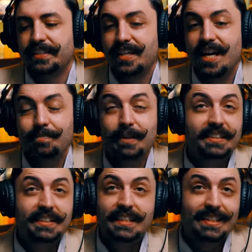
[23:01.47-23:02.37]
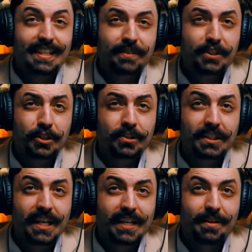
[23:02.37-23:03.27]
live because, like I said, I'm just too
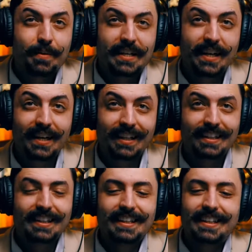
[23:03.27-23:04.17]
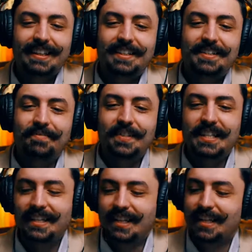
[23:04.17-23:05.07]
excited about
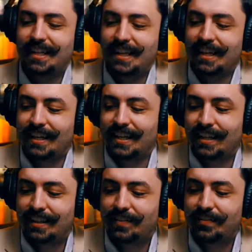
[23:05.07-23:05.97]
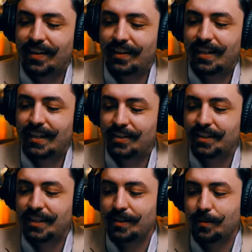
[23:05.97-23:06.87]
it. It's a very
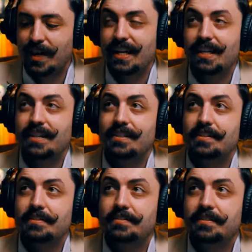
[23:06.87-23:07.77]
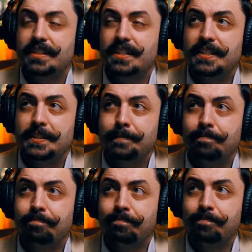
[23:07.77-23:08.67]
interesting way of
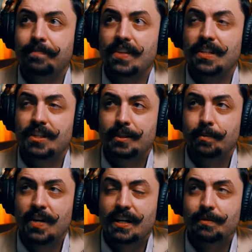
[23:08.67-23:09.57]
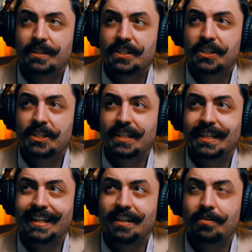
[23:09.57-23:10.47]
customer acquisition
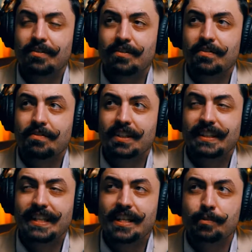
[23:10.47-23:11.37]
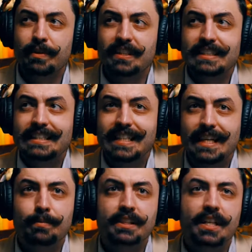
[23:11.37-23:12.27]
and really helping
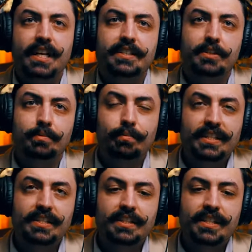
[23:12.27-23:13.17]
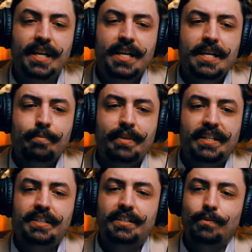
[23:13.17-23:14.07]
stabilize your business.
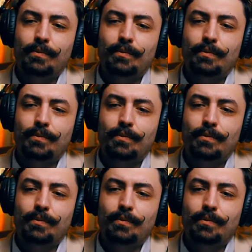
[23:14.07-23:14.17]
Because